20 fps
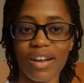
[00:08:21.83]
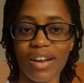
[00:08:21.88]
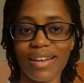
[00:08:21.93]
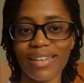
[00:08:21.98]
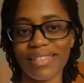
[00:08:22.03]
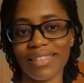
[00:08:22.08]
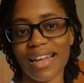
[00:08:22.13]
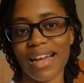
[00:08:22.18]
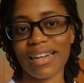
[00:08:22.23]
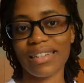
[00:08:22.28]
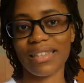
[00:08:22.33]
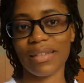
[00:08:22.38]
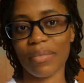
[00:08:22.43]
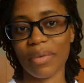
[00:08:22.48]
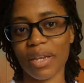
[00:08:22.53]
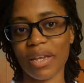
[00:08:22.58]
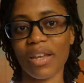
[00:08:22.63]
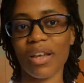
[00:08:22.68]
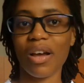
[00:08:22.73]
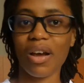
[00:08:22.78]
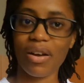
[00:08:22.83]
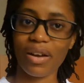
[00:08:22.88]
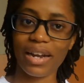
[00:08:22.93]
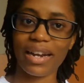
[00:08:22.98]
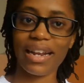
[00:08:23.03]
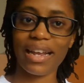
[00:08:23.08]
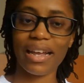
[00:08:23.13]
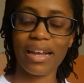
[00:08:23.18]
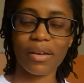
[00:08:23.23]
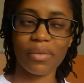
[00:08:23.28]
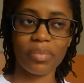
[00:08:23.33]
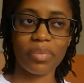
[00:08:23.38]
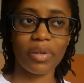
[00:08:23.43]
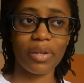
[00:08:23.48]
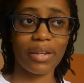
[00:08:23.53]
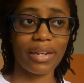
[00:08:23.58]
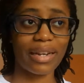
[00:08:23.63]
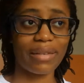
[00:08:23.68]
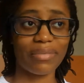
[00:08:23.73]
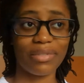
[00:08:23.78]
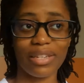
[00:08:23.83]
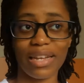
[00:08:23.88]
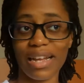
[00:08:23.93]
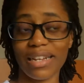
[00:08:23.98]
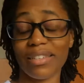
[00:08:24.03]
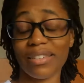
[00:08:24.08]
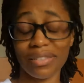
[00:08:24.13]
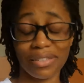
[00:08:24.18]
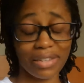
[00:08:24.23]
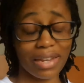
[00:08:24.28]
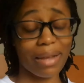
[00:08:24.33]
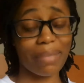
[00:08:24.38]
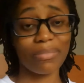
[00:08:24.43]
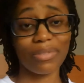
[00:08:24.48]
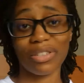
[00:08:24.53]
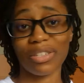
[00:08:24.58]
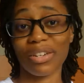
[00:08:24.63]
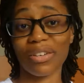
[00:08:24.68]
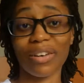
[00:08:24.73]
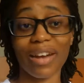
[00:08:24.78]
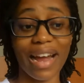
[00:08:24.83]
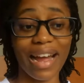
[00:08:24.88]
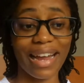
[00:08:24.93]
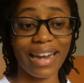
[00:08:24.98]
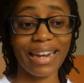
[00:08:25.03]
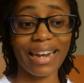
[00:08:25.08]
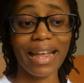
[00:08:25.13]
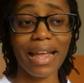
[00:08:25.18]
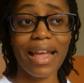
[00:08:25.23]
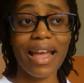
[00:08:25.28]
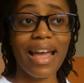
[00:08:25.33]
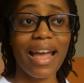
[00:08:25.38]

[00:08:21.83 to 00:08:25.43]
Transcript: is asking me, how can I help you? And I'm just crying.